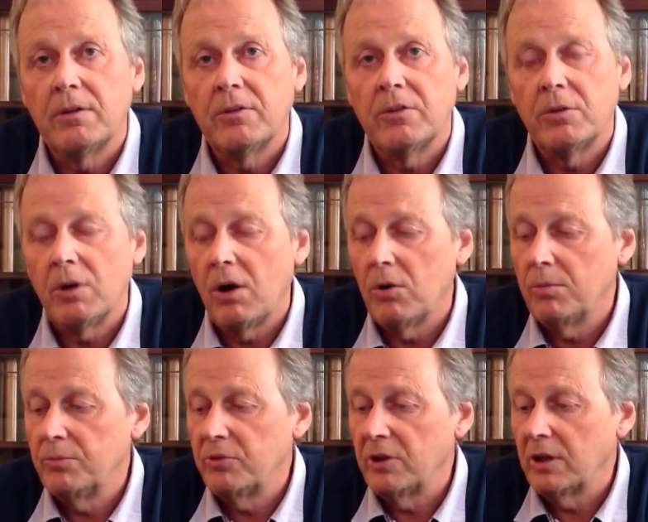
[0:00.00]
to
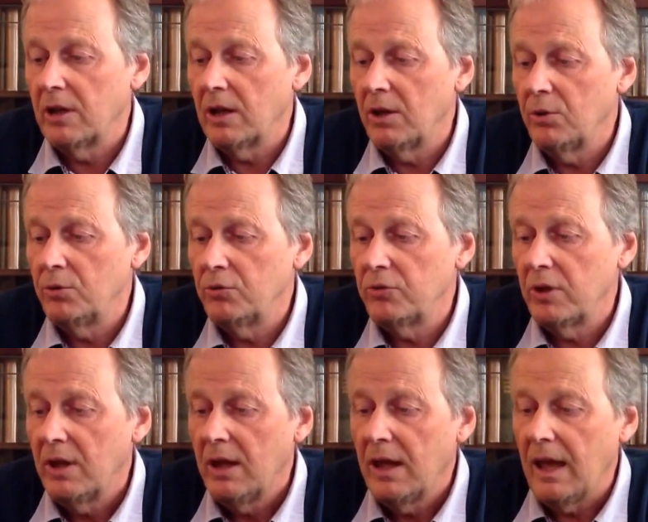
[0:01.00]
Holmes enclosed,
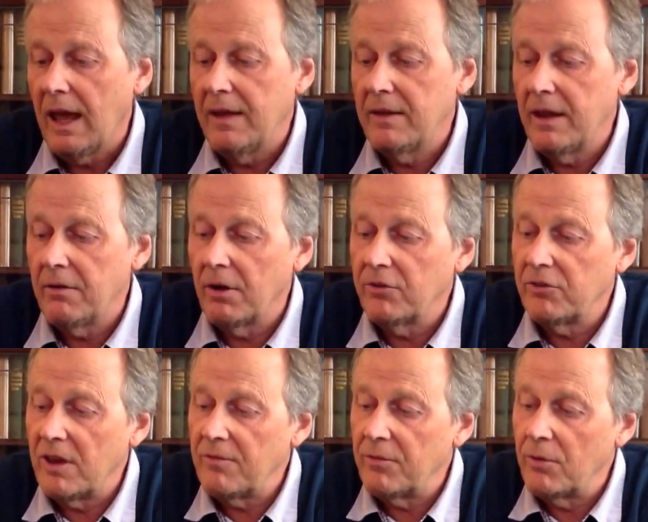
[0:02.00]
and there are
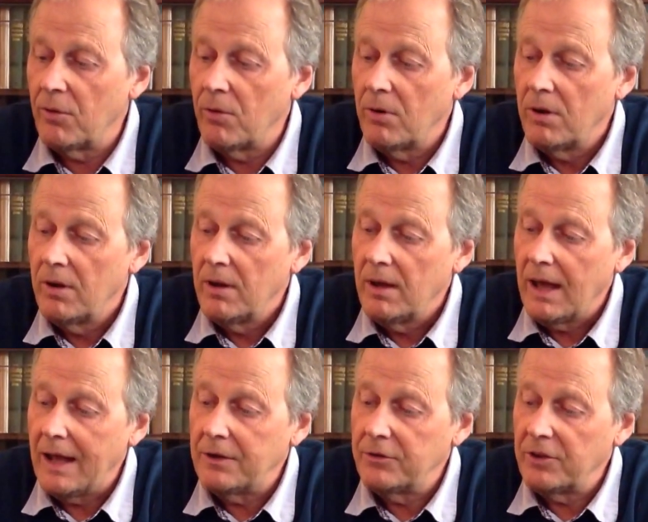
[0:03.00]
several
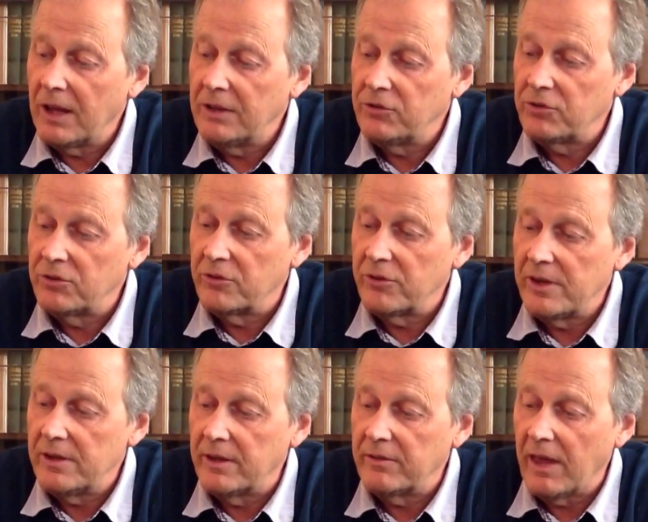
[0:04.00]
annotations
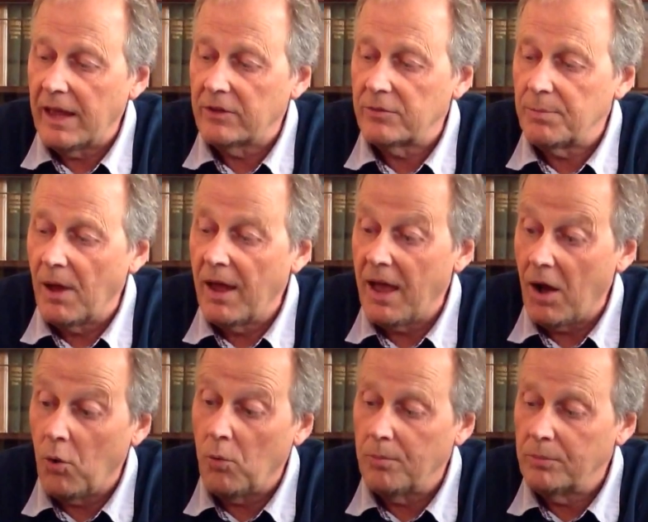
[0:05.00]
in the text by
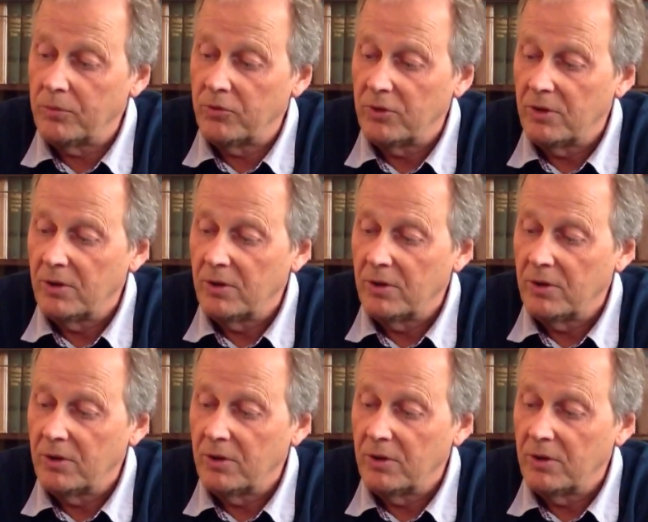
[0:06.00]
Holmes,